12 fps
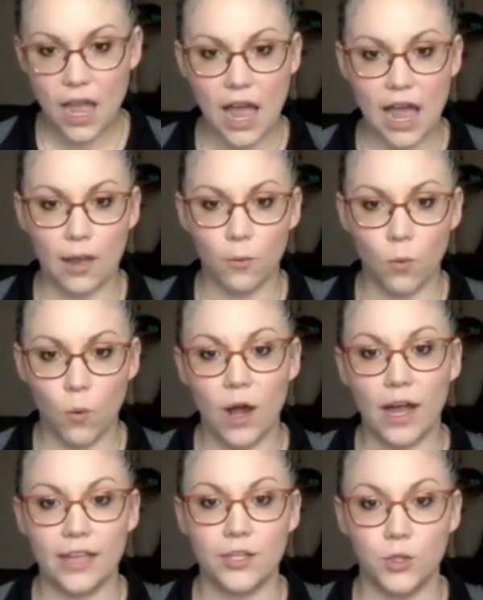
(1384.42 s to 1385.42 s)
I
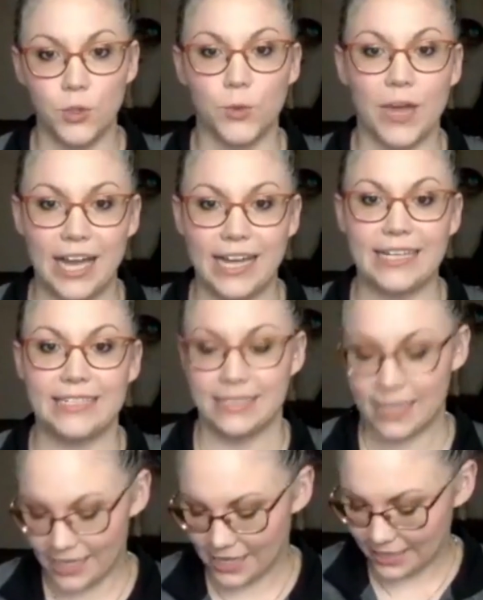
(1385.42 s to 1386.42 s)
want you guys
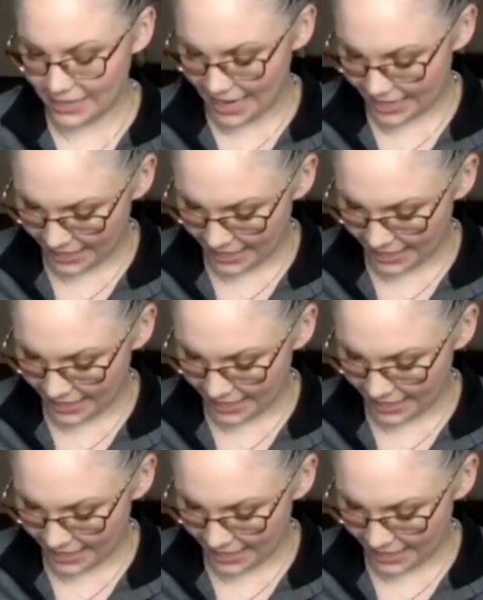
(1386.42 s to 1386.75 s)
taken